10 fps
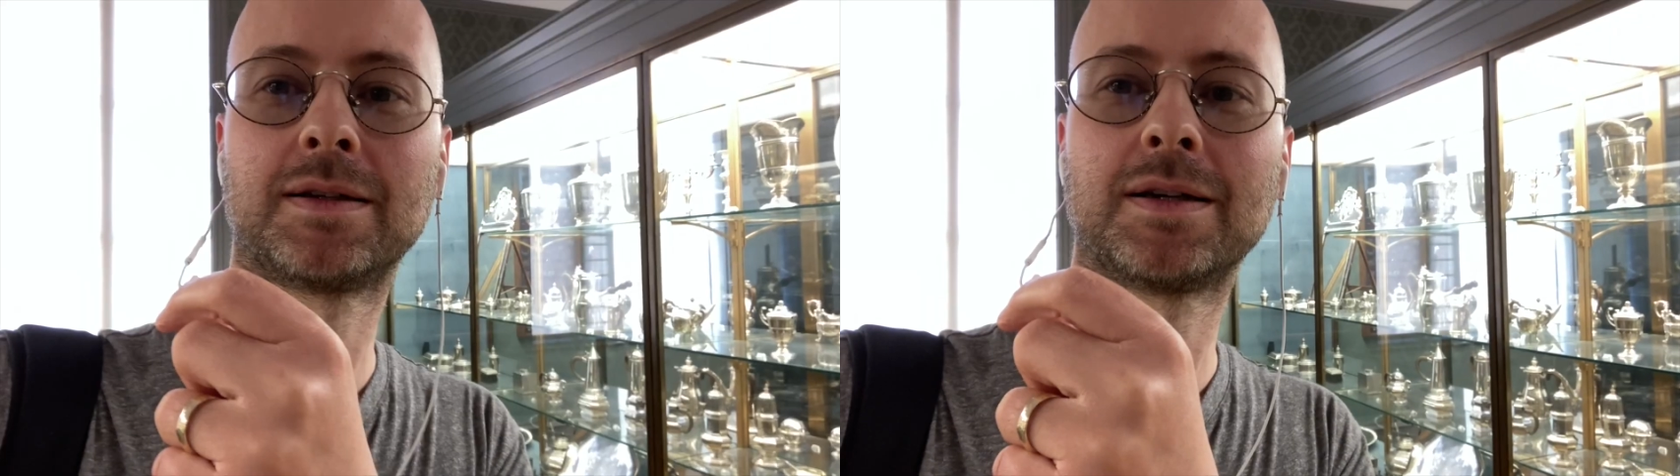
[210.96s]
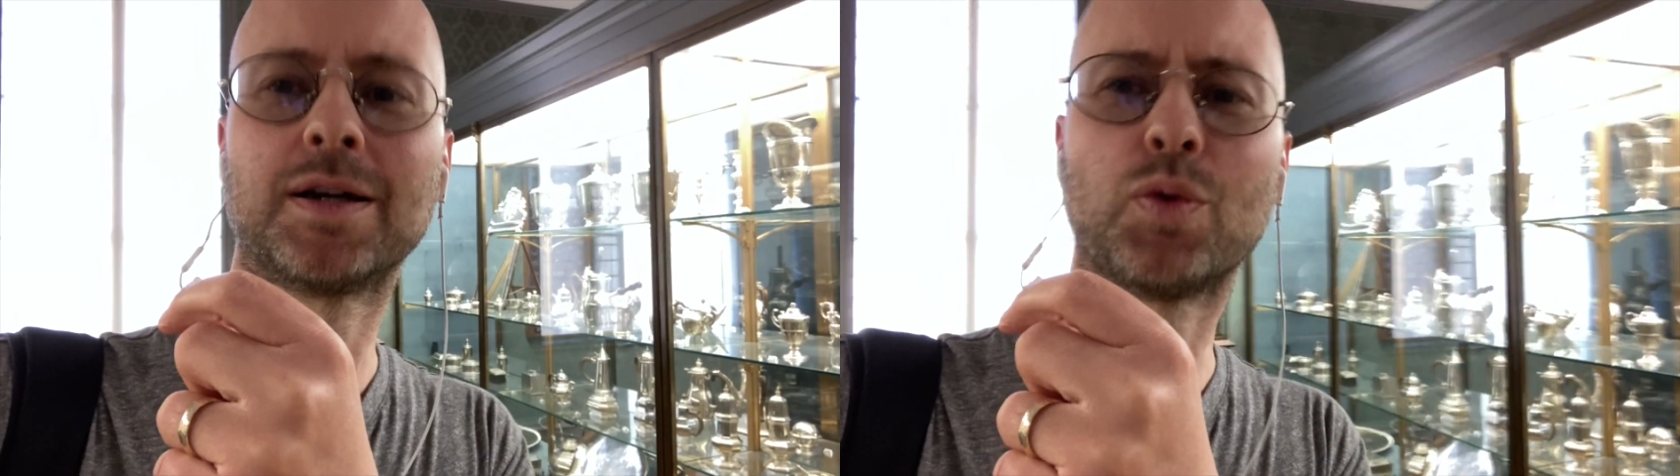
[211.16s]

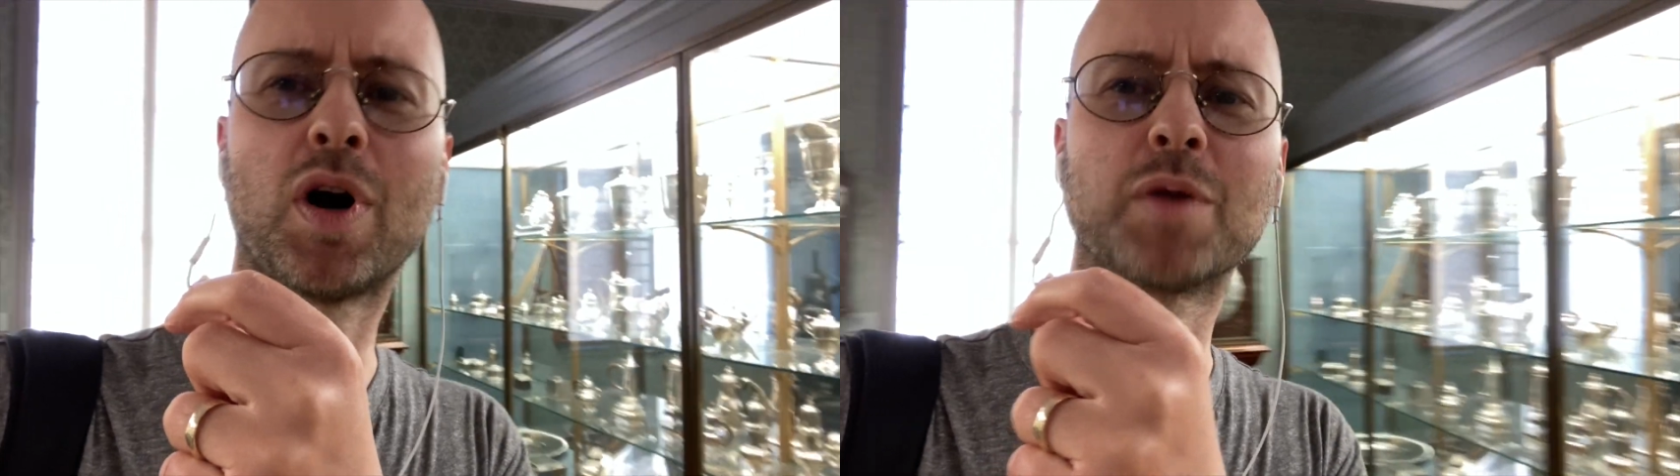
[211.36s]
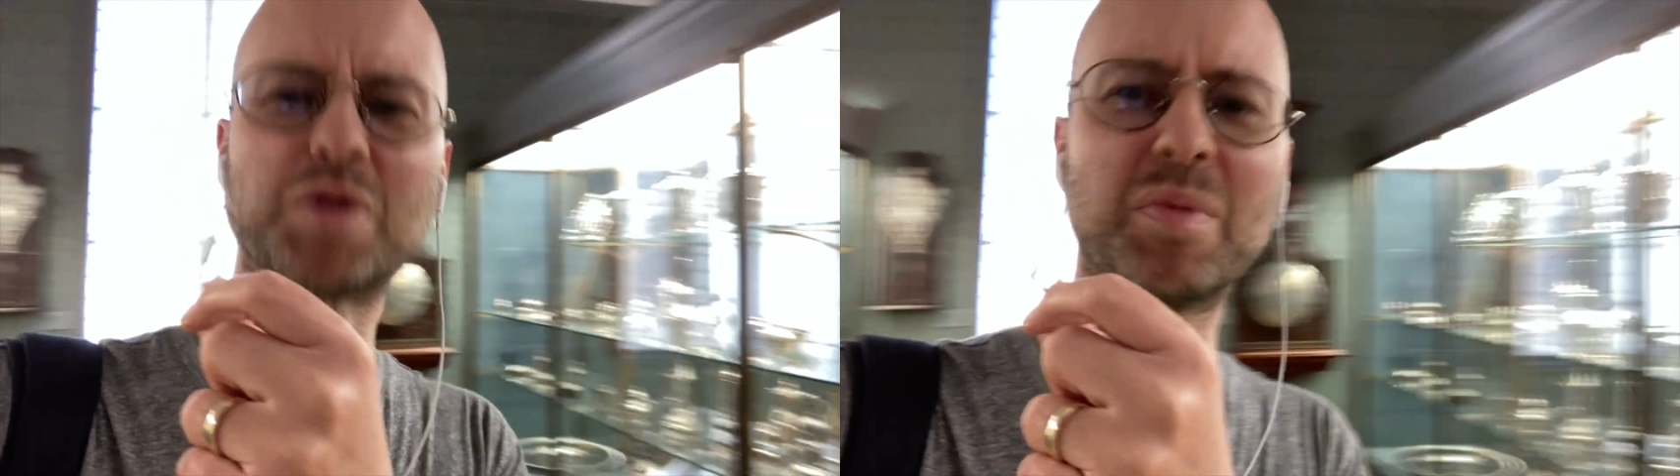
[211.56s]

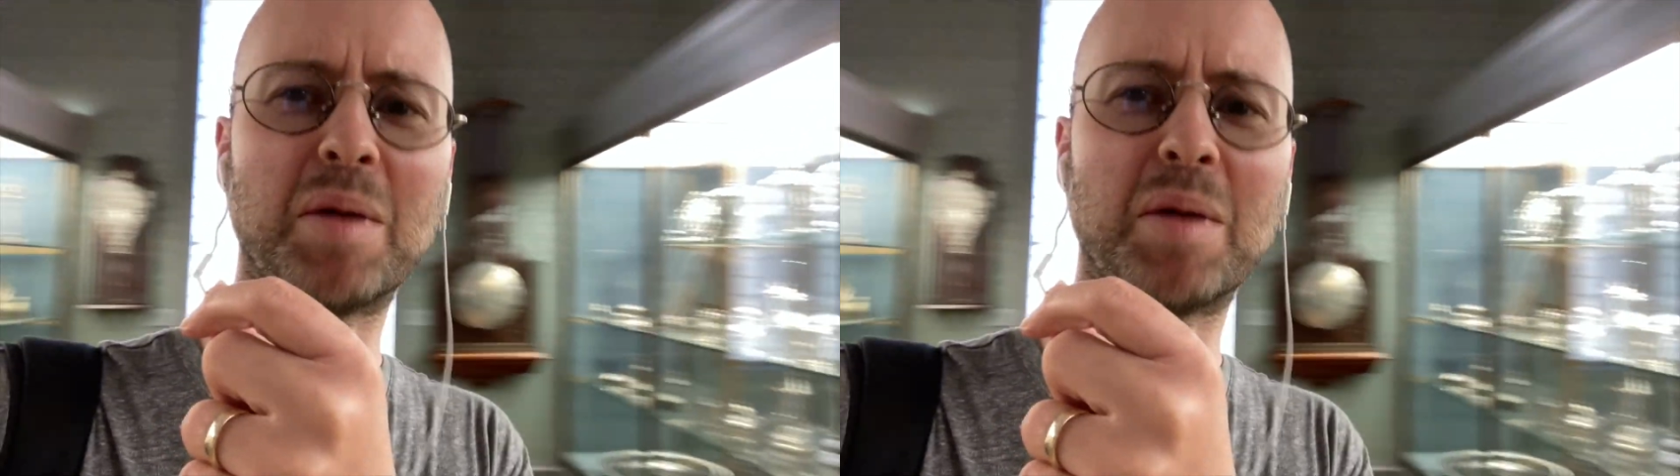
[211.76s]
Welcome to my